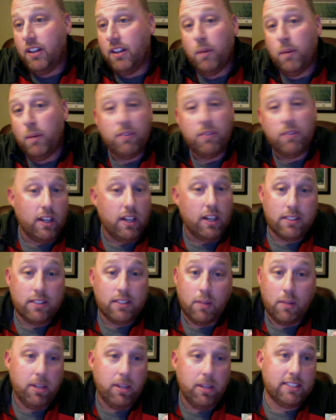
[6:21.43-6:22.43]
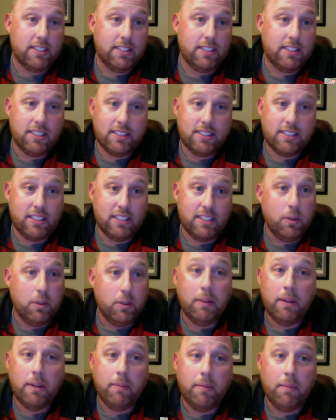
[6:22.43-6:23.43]
before I started Plexus, it would
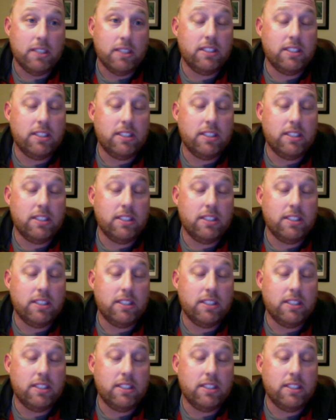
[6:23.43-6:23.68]
have been a much